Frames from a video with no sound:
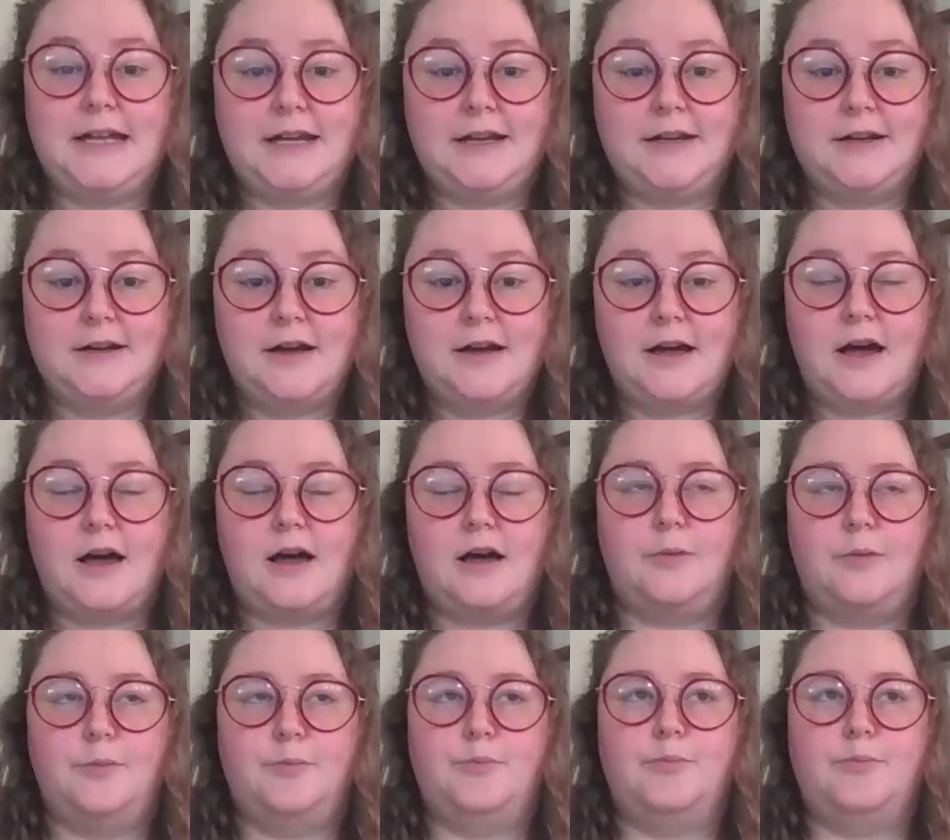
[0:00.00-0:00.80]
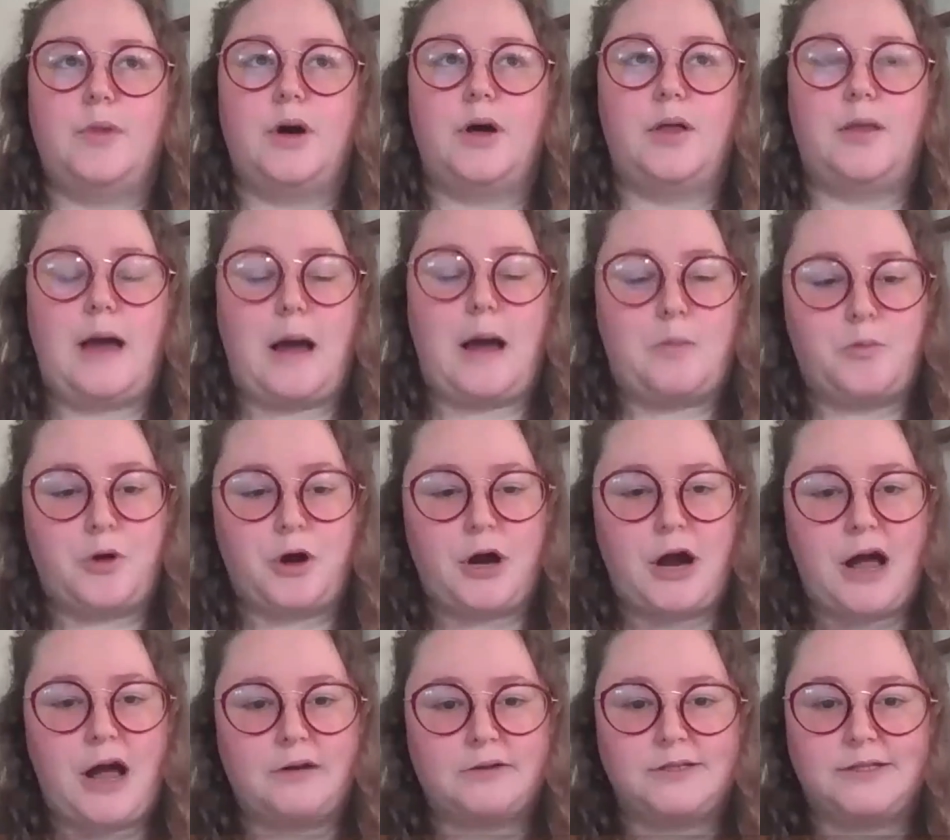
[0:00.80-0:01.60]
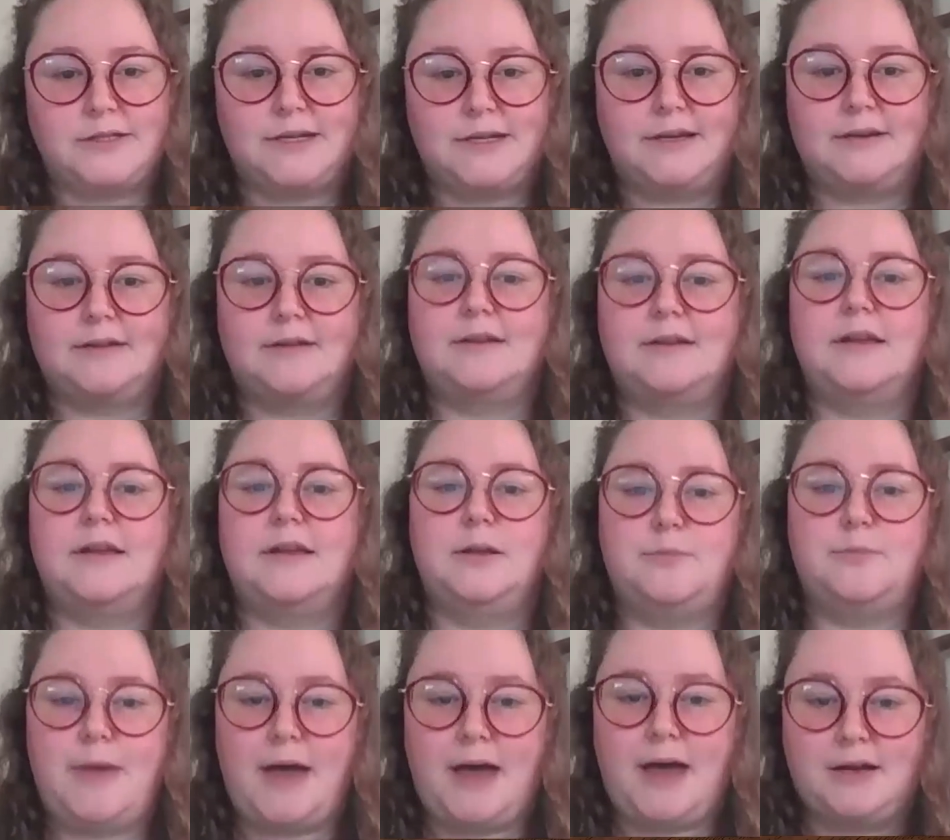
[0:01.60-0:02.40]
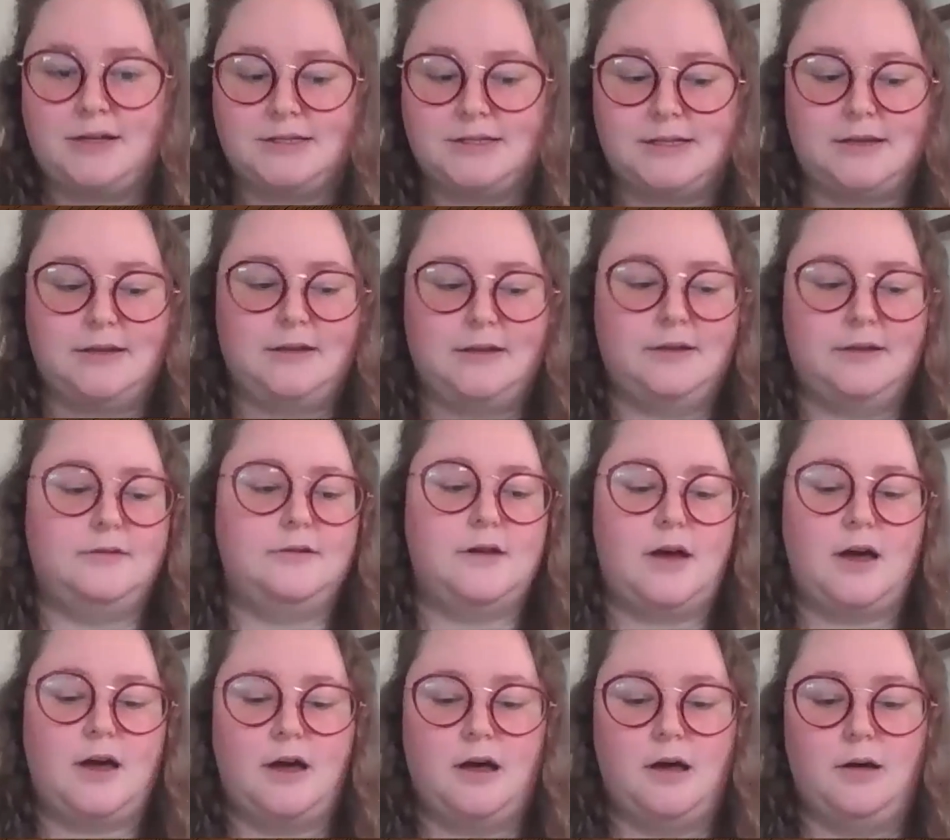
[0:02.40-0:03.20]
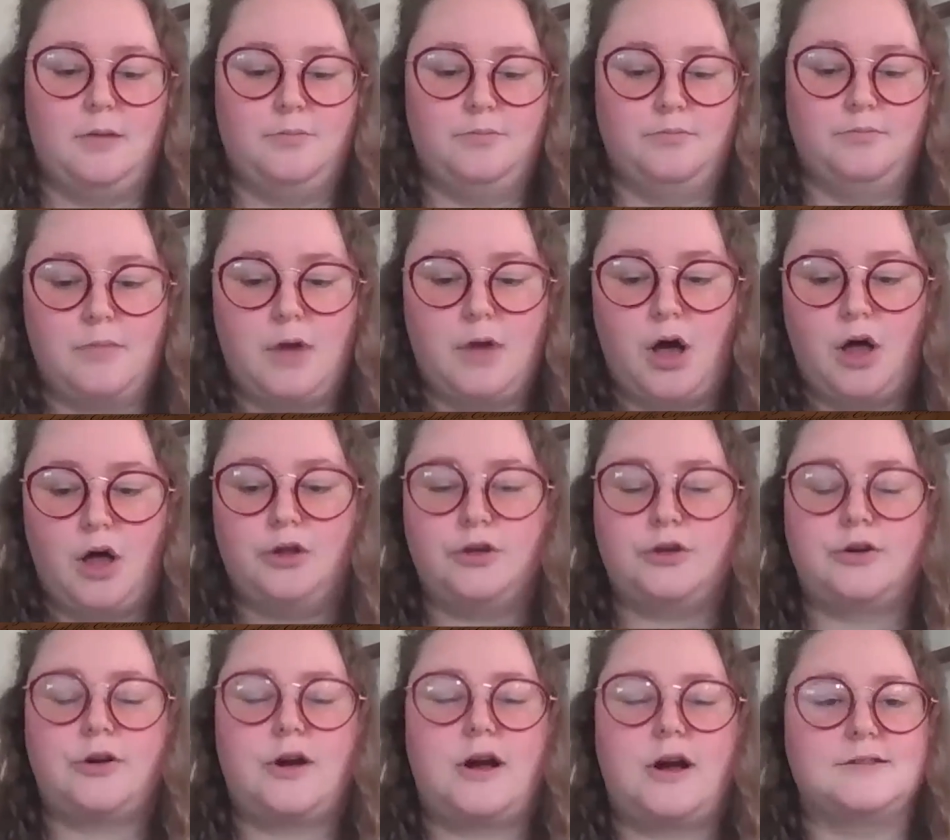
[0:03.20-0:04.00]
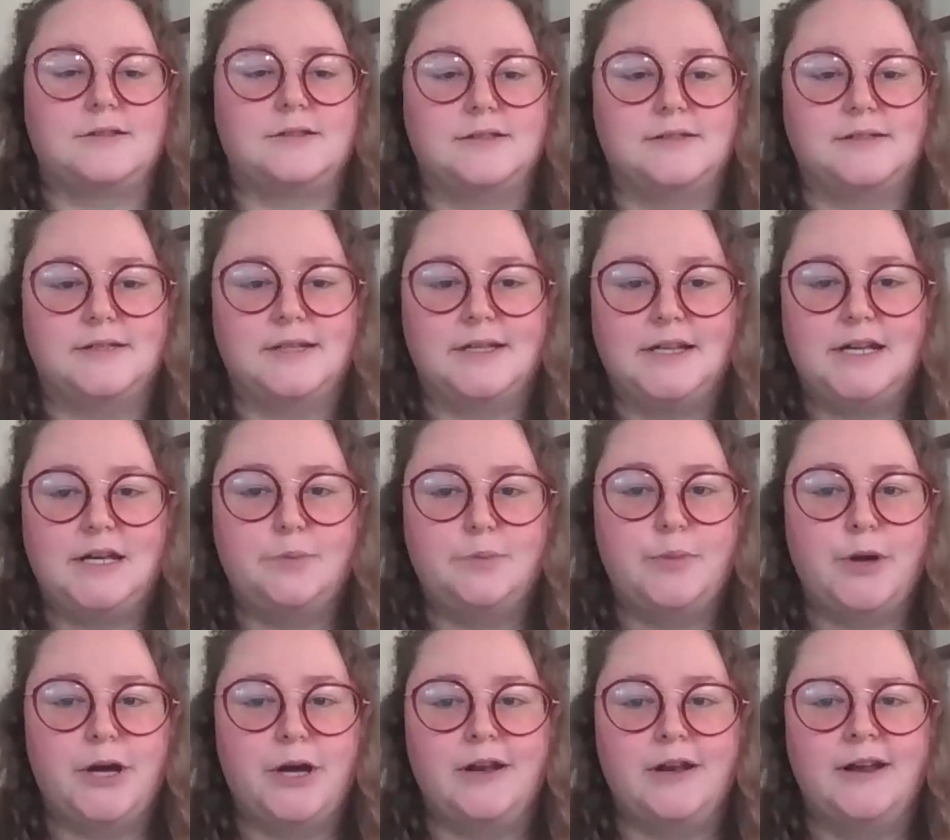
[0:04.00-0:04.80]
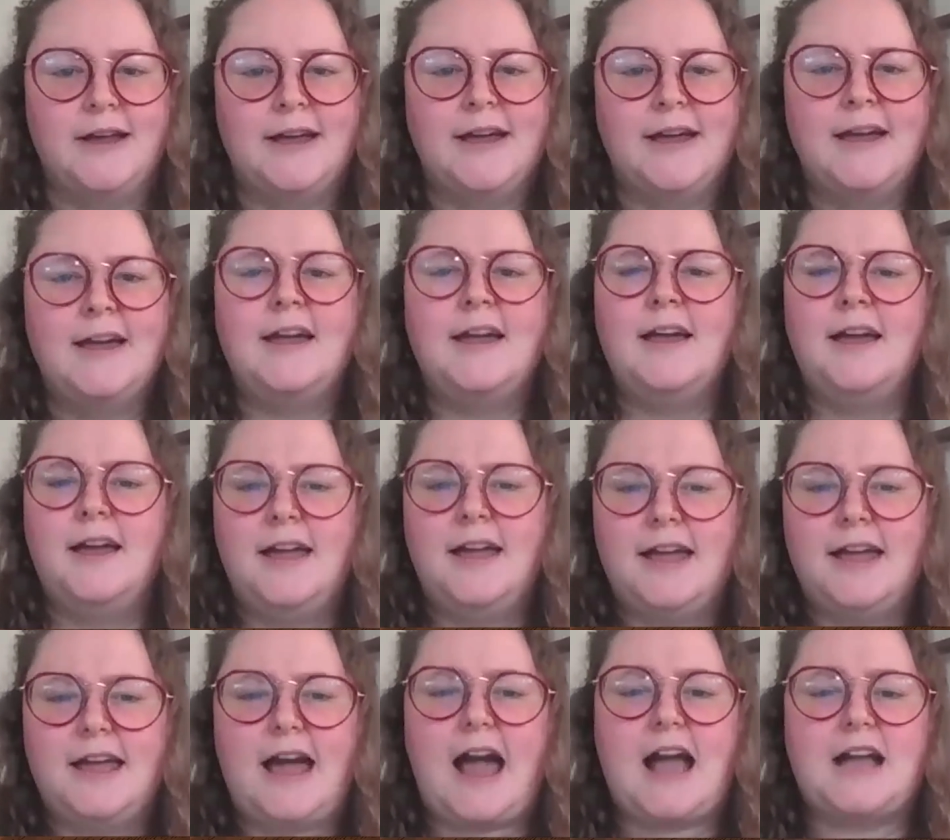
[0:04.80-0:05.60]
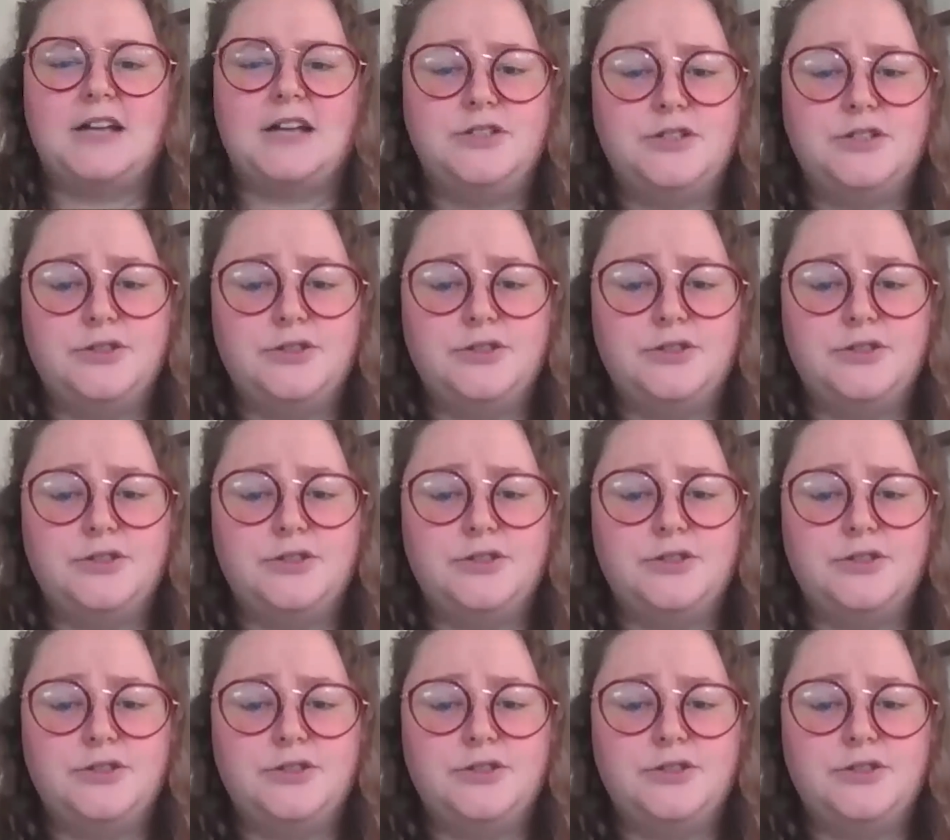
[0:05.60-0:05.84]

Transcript: need a lot more housing in Madison, all across the city, but I